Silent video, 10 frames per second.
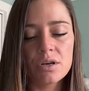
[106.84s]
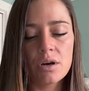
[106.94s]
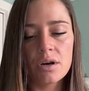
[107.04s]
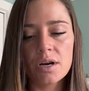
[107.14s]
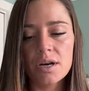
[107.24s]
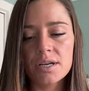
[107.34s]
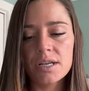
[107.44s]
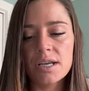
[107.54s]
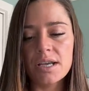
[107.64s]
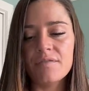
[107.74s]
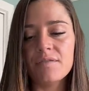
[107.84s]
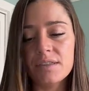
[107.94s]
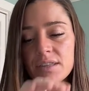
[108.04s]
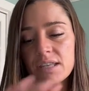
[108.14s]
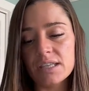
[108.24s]
card, if
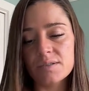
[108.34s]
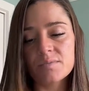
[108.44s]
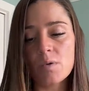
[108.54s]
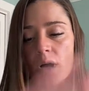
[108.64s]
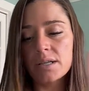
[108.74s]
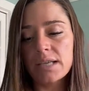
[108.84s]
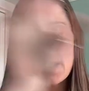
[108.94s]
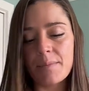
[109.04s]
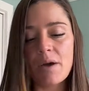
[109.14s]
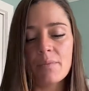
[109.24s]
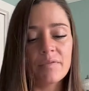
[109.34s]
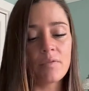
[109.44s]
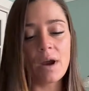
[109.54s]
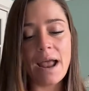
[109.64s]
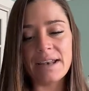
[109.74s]
this one came out
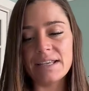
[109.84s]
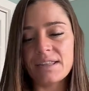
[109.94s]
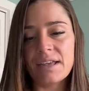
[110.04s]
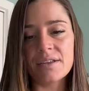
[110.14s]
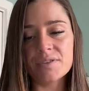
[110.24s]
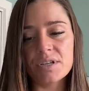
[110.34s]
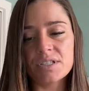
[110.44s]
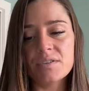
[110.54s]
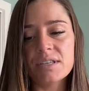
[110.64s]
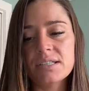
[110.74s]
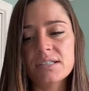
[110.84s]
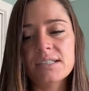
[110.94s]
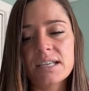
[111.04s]
before anything else, right? So this is